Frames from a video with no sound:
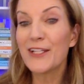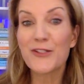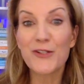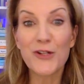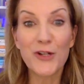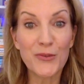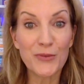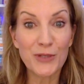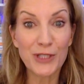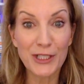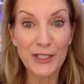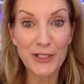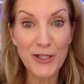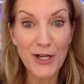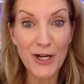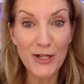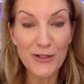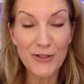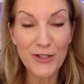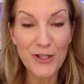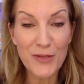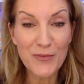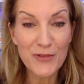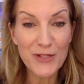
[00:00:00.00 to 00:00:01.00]
don't really
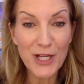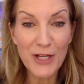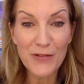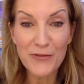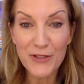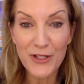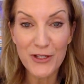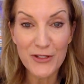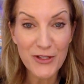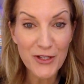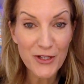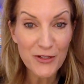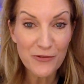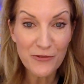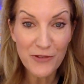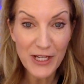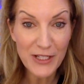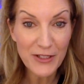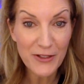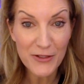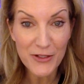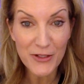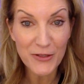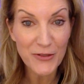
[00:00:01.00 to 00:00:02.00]
talk to themselves because their
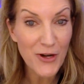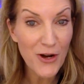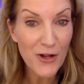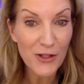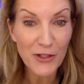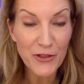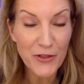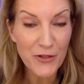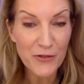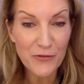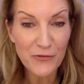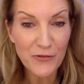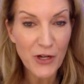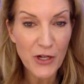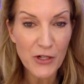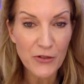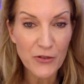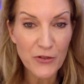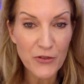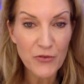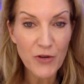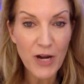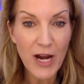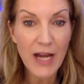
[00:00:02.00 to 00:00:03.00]
faces are all on their
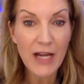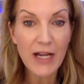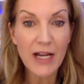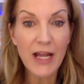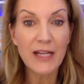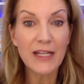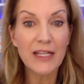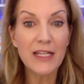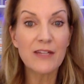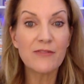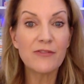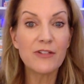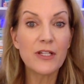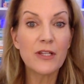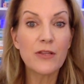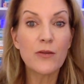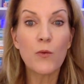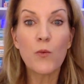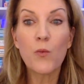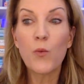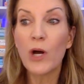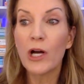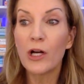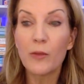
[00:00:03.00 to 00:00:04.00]
phones, right? And even
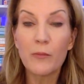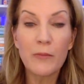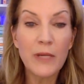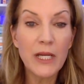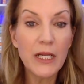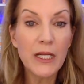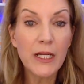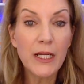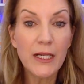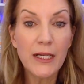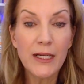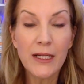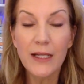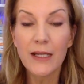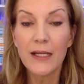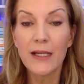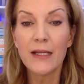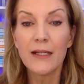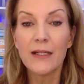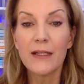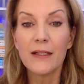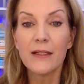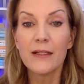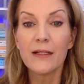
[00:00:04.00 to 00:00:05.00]
the well-meaning
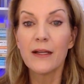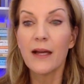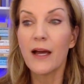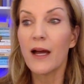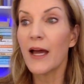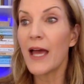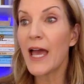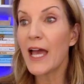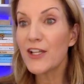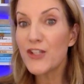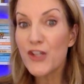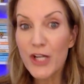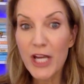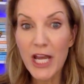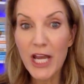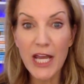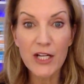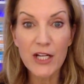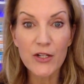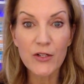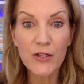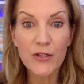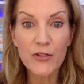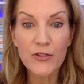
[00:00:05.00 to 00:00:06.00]

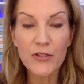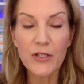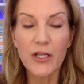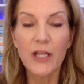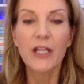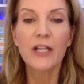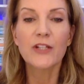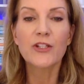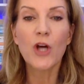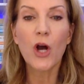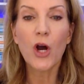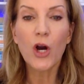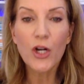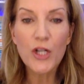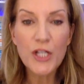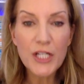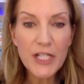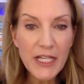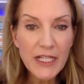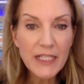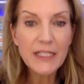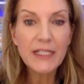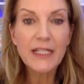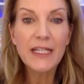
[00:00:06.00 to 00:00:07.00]
educators, it's hard to
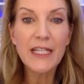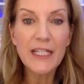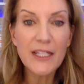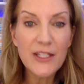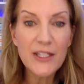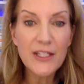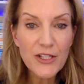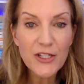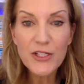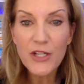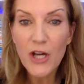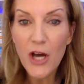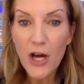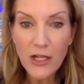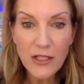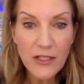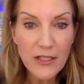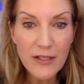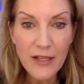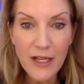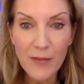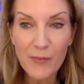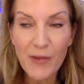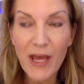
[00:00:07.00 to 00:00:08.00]
get kids to talk
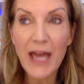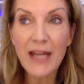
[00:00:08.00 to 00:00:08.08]
to them.